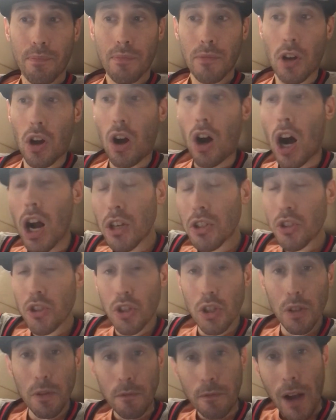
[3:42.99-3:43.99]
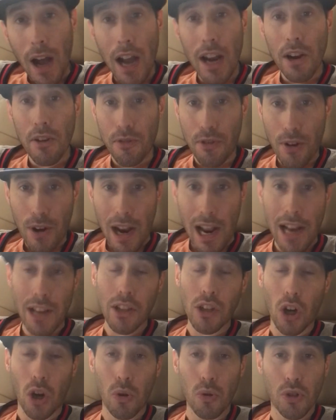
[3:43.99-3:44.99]
The Hawks just fired their
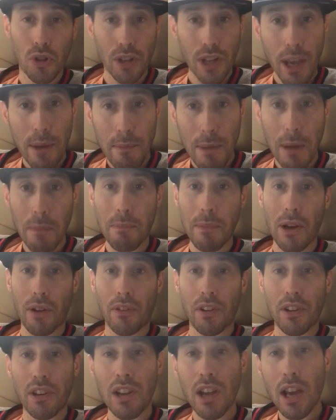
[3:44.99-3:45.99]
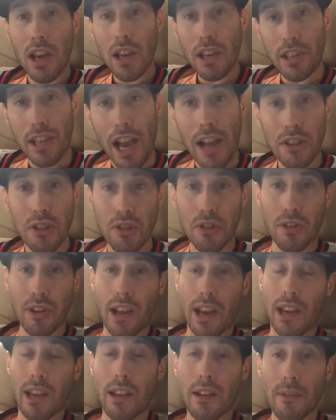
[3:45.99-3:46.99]
head coach, Nate McMillan,
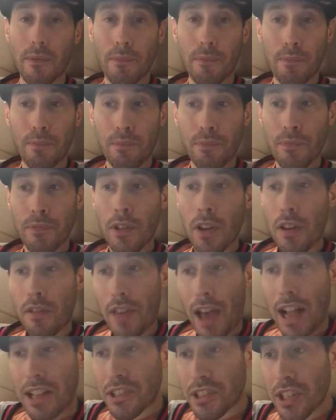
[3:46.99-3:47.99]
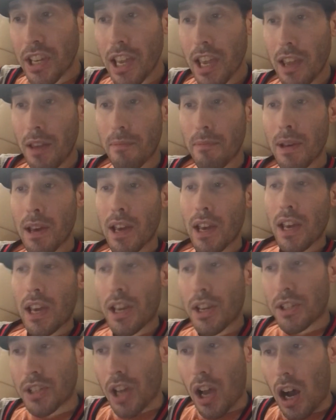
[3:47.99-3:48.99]
yesterday. That team
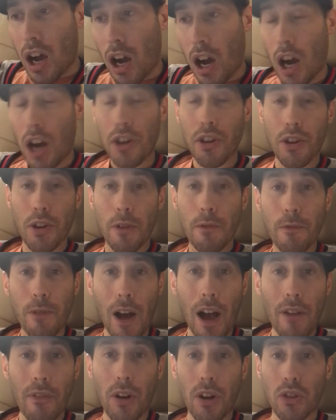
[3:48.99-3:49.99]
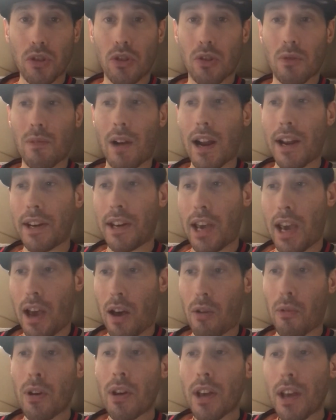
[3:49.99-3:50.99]
is under 500 right
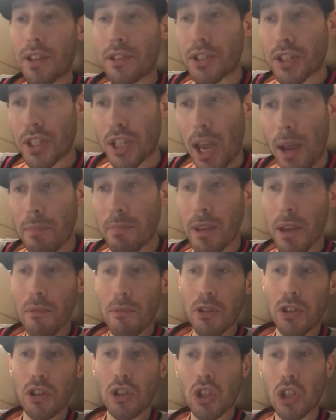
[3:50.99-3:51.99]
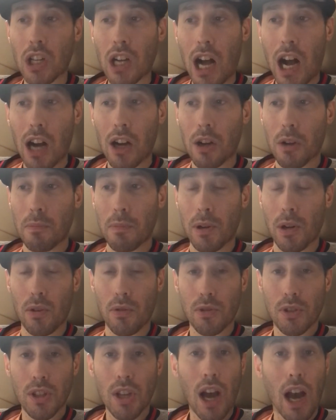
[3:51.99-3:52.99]
now, and same thing with the Chicago
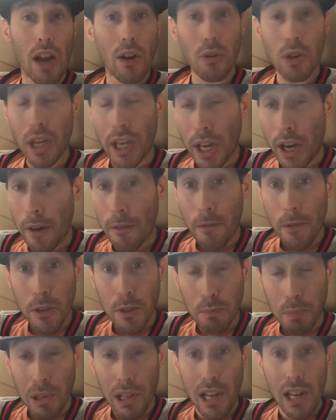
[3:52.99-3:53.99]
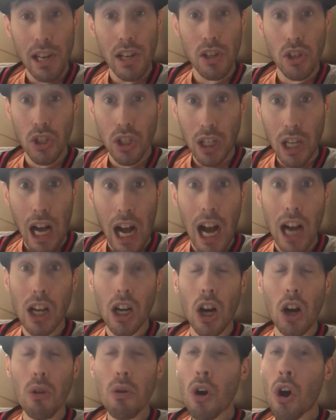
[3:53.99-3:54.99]
Bulls. I don't care if it's playing in
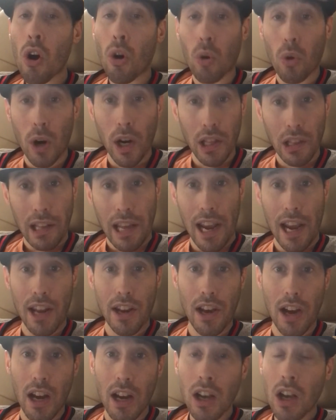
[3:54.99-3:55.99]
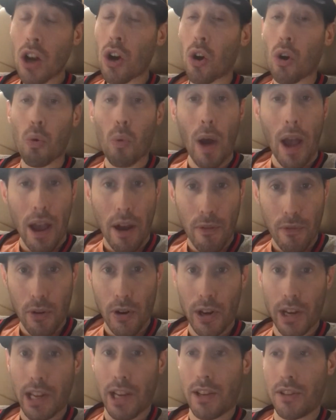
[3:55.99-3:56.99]
Chicago or Atlanta or
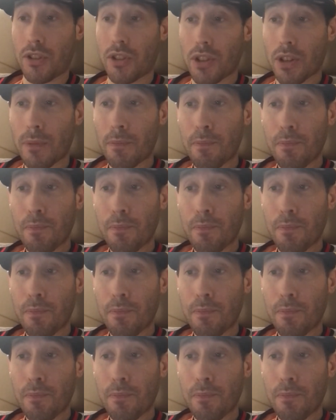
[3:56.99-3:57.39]
wherever it is.